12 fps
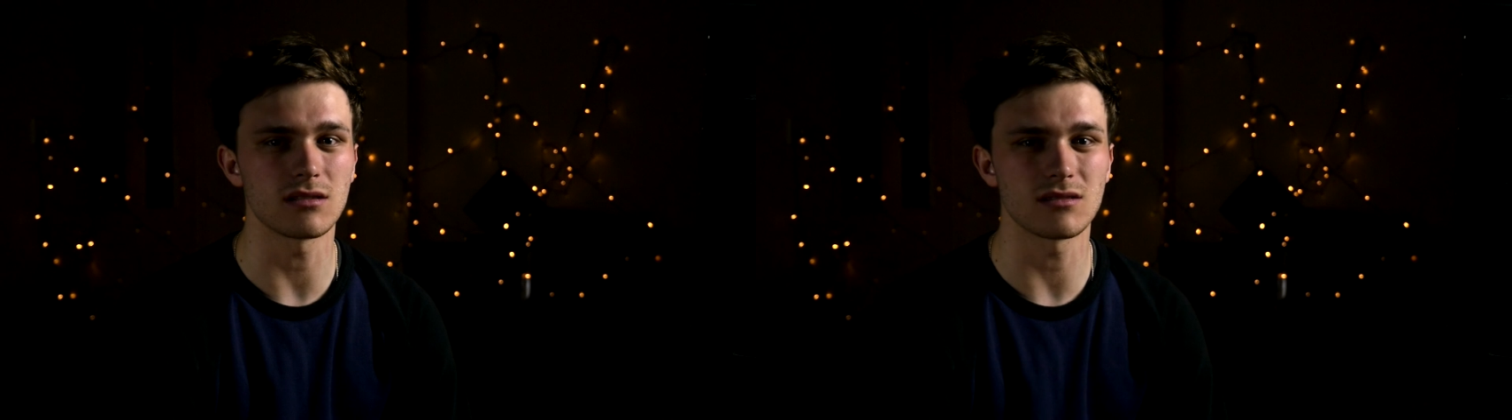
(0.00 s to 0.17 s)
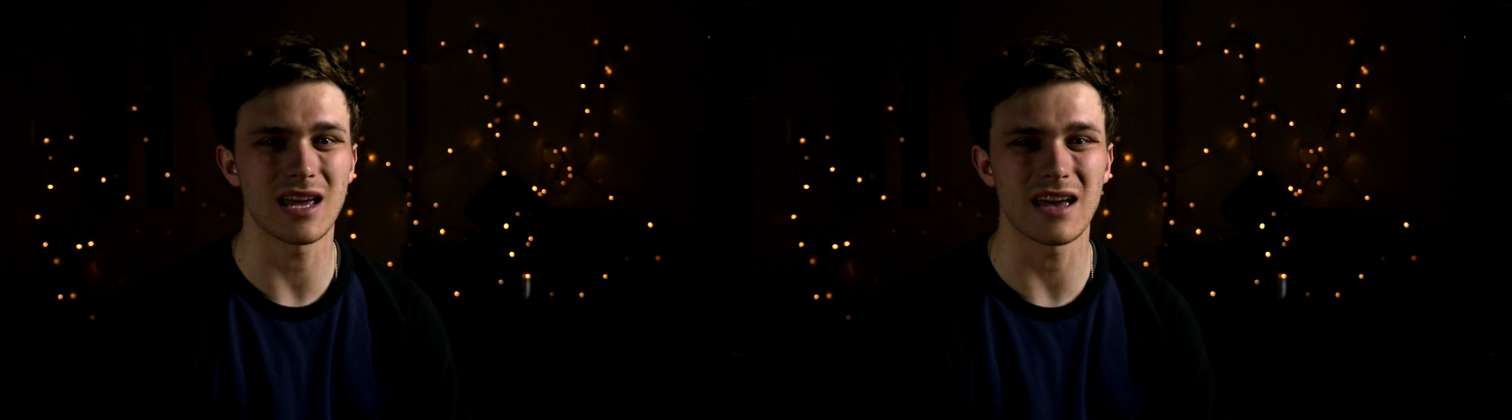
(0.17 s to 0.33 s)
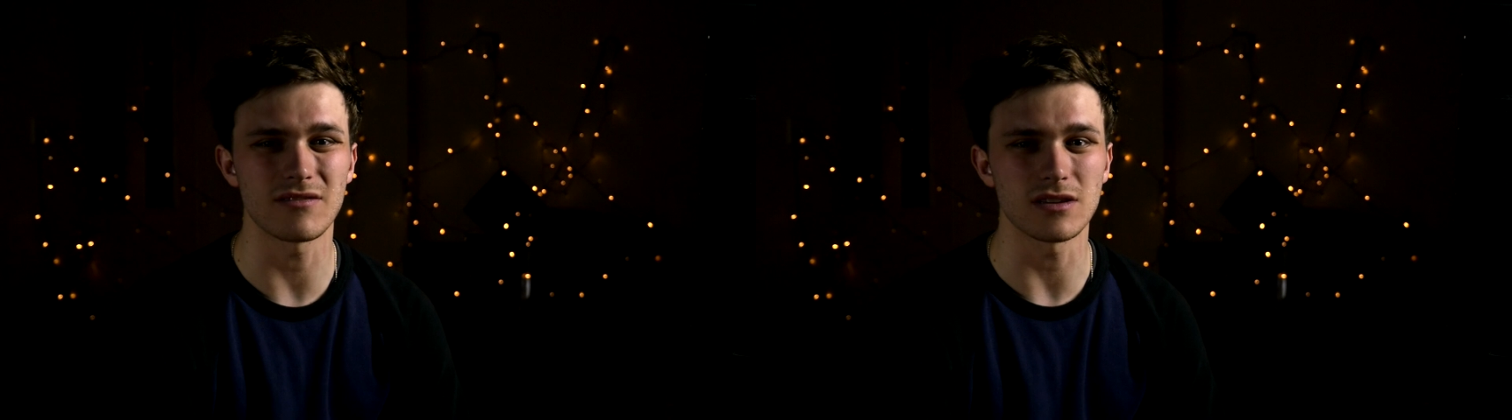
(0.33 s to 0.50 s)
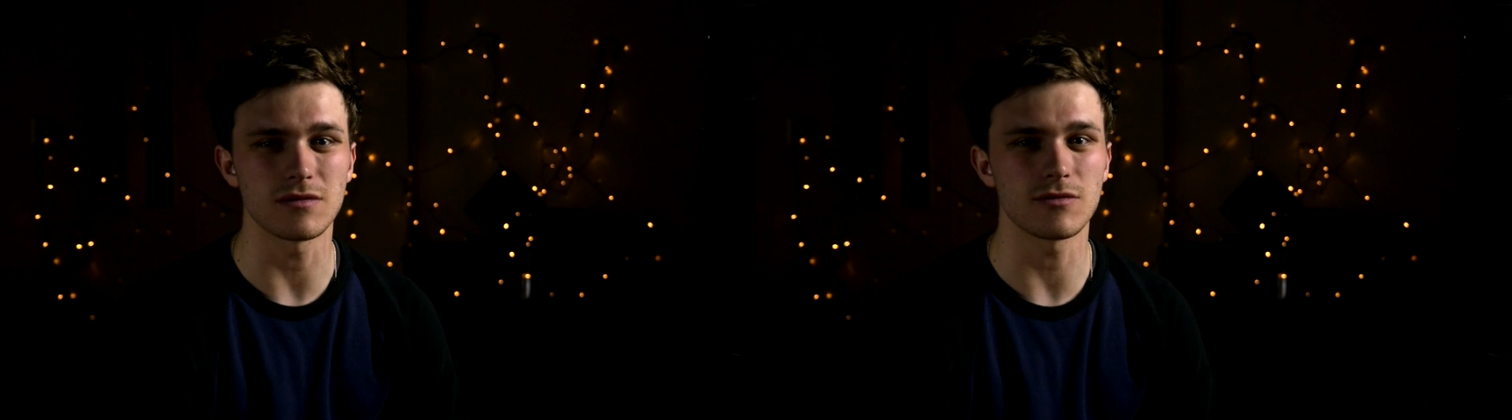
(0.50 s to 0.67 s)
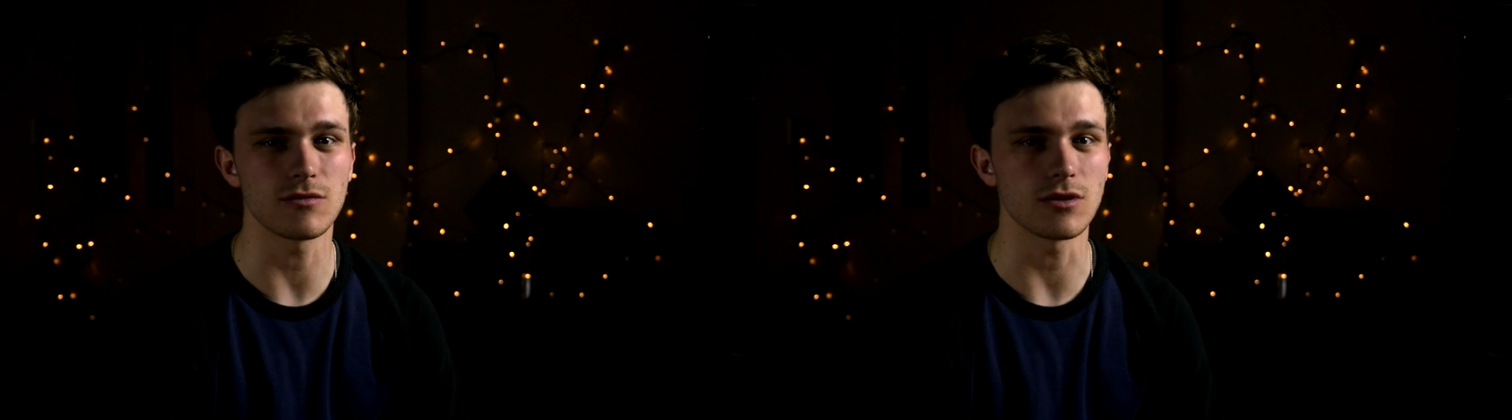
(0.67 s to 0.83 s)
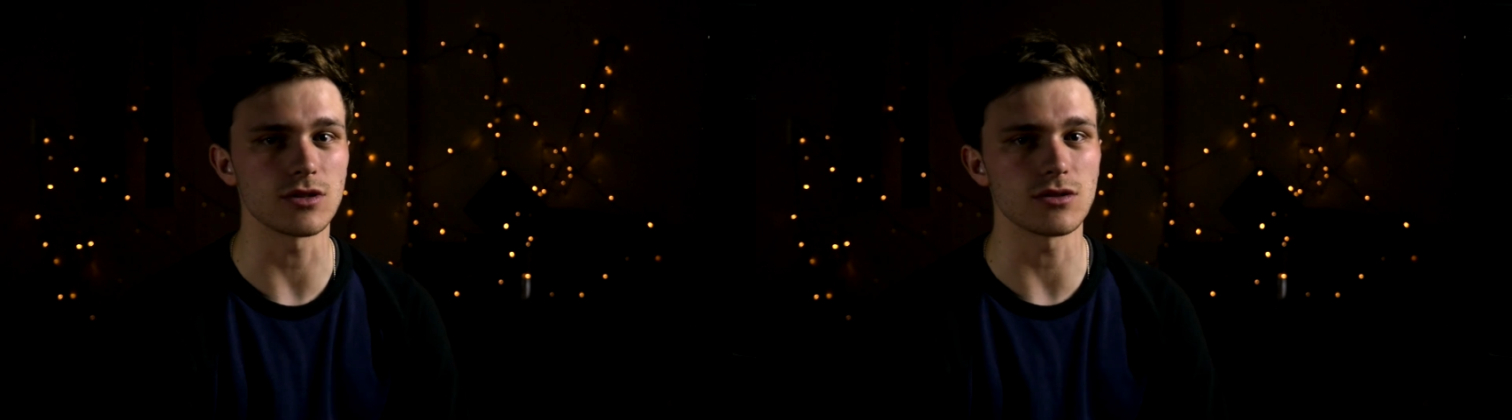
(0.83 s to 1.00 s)
and heavy
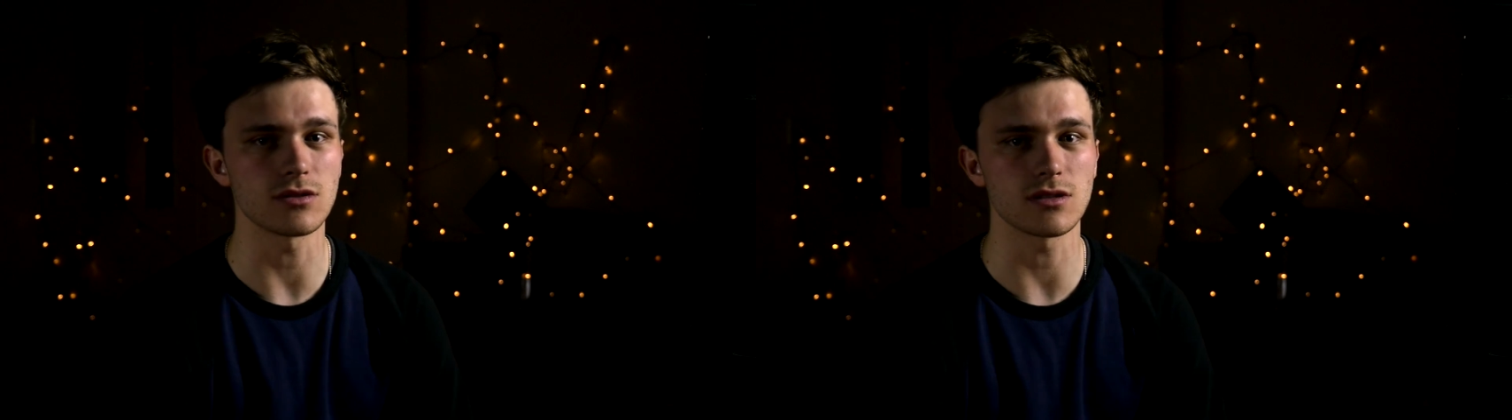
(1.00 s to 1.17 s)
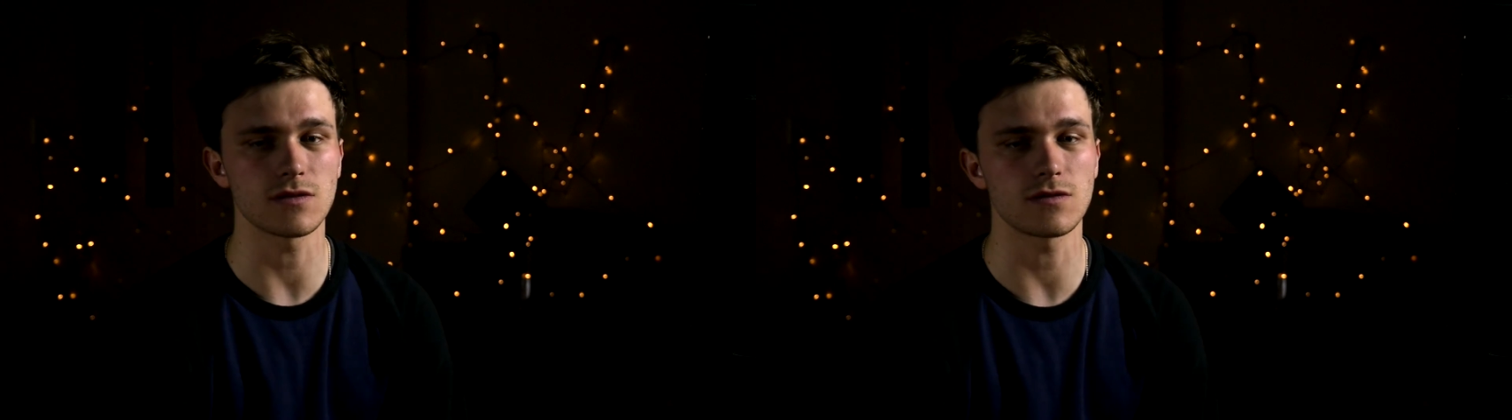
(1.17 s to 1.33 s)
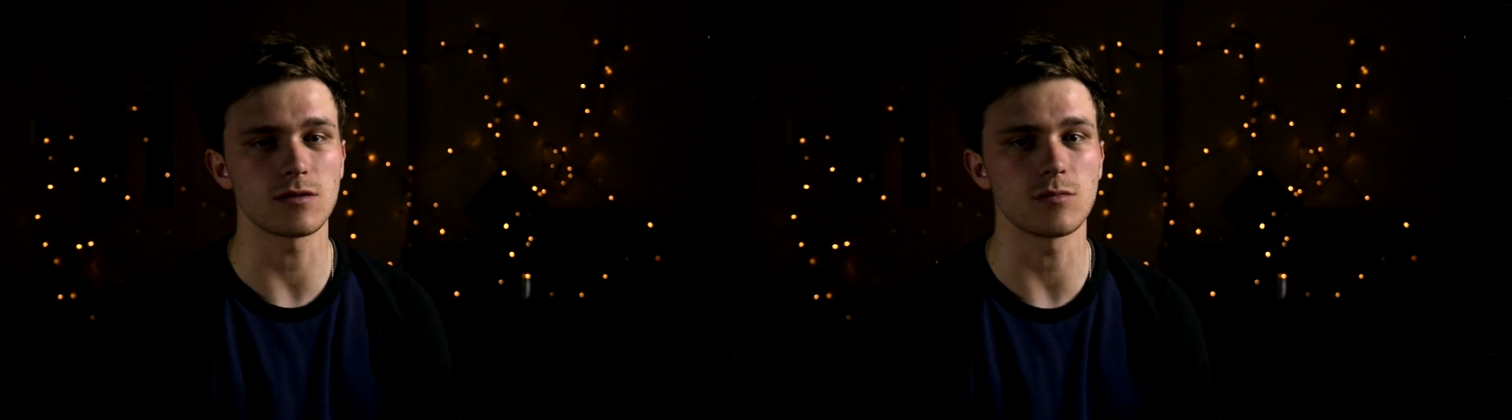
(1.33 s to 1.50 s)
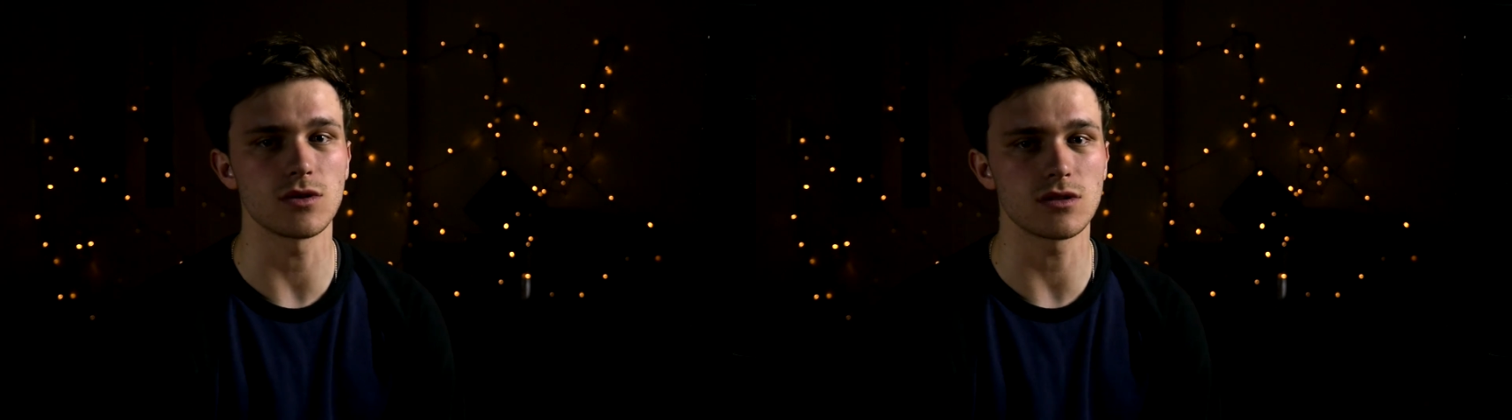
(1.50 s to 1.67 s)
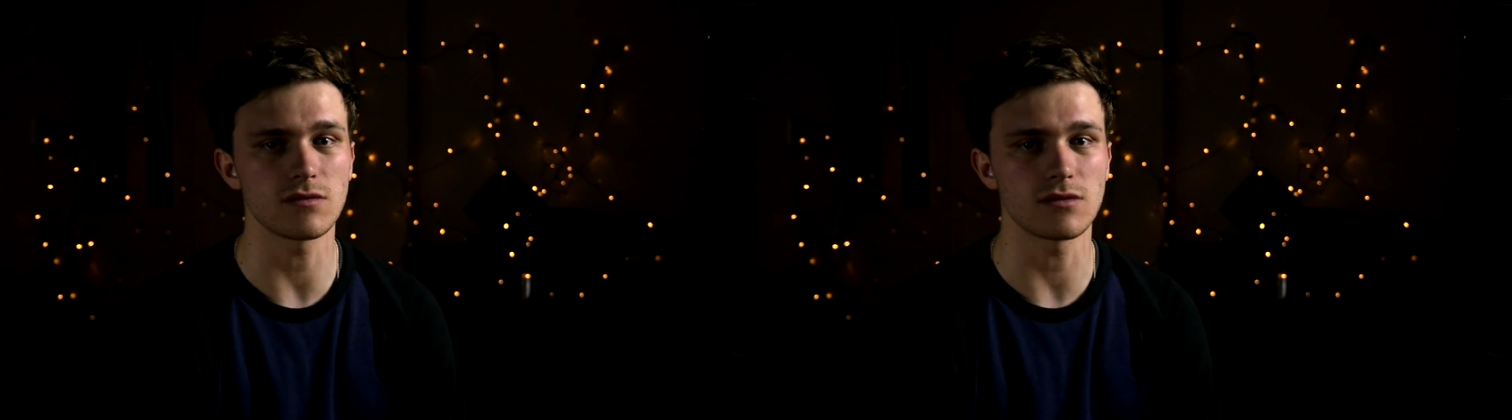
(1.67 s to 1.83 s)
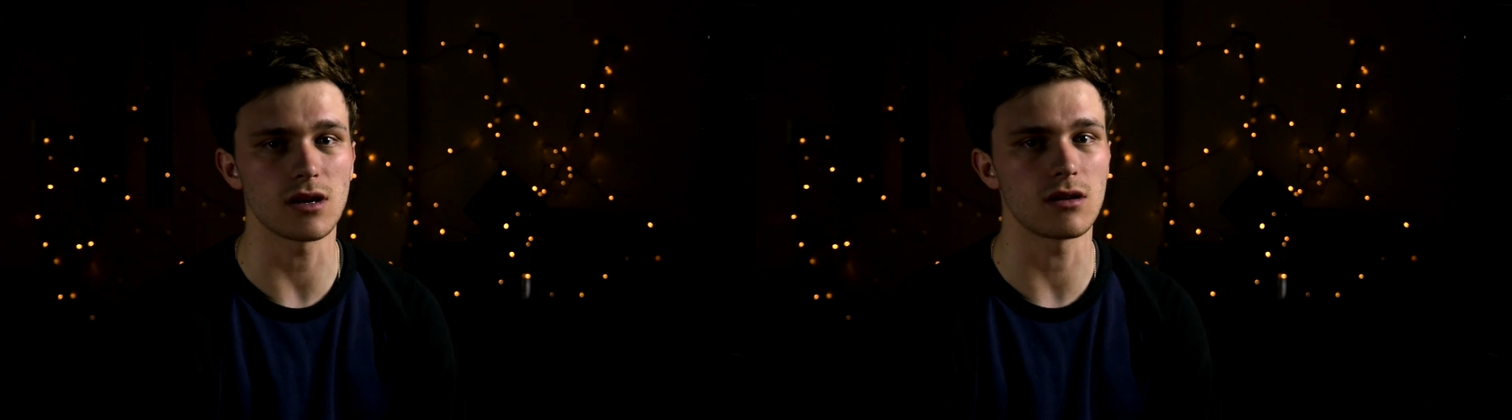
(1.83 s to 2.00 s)
for our uses for the
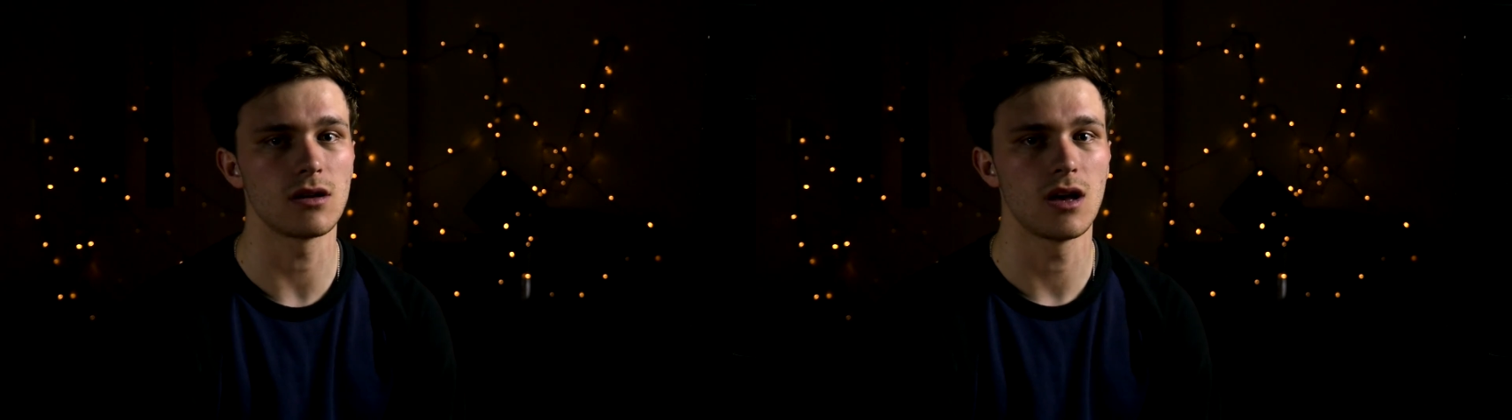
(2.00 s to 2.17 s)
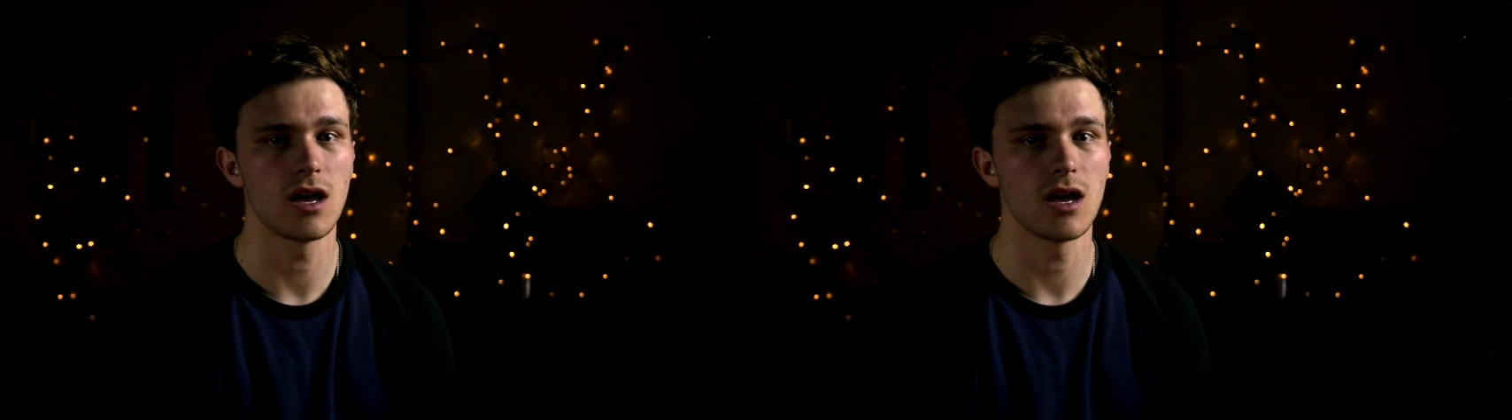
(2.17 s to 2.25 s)
music video,